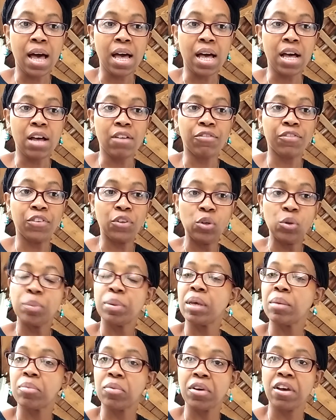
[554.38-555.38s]
A few
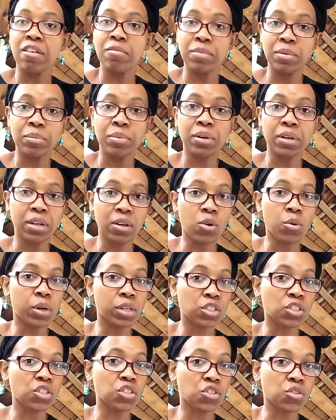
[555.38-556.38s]
people have been putting
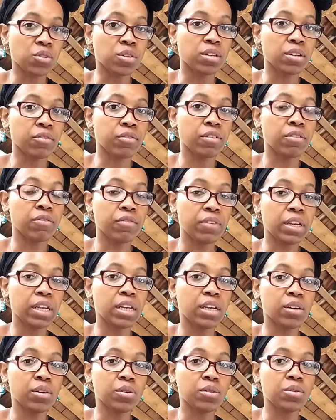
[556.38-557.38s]
questions on different
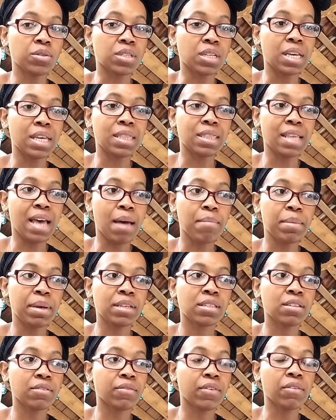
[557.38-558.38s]
videos, and that
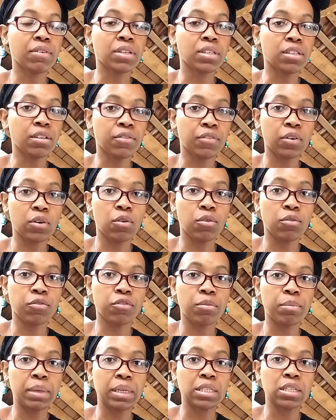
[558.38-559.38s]
makes it very difficult
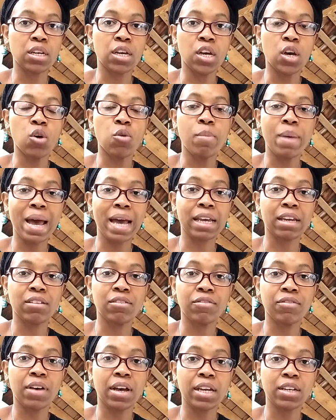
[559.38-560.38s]
for me to go back and
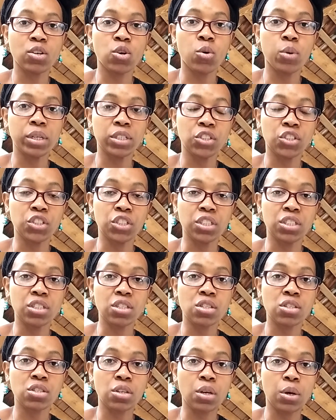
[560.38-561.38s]
find questions.
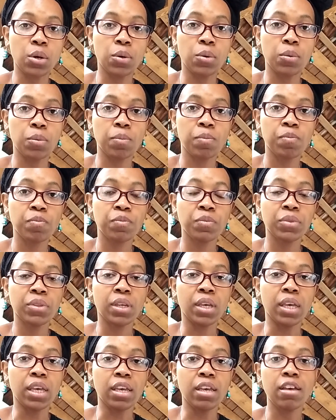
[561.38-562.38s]
So,
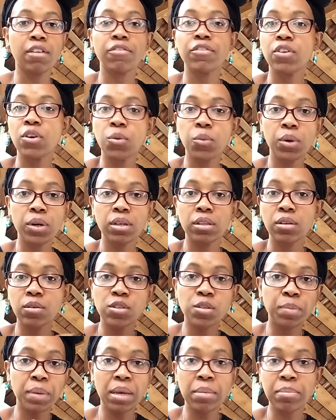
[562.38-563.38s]
if you're one of
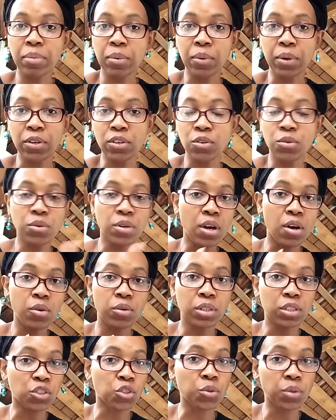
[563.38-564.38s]
those people and you know
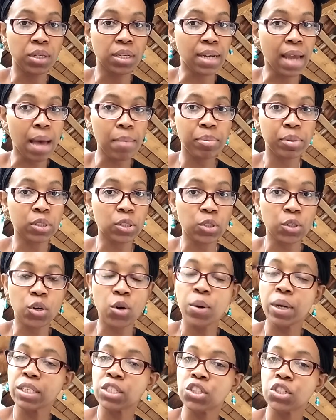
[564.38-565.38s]
that you did not put your
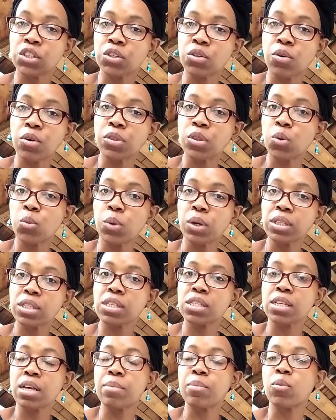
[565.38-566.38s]
question on the
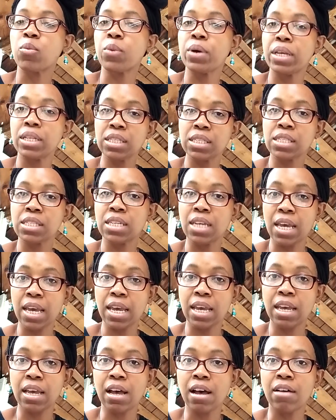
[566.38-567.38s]
What's Up
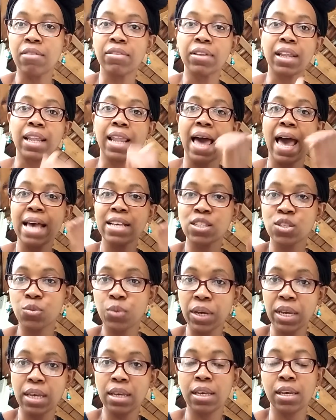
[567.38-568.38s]
Wednesday of last
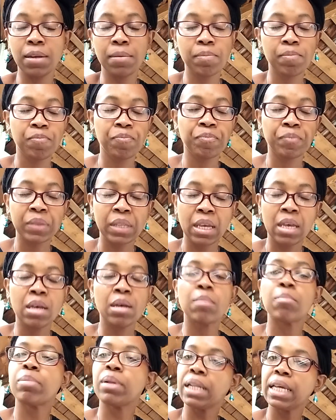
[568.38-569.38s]
week,
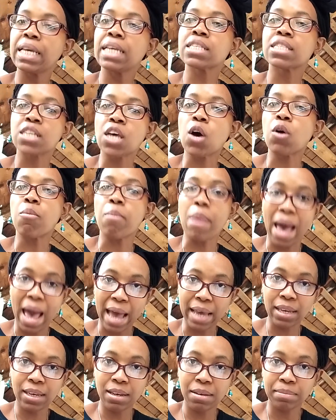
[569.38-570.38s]
please go back,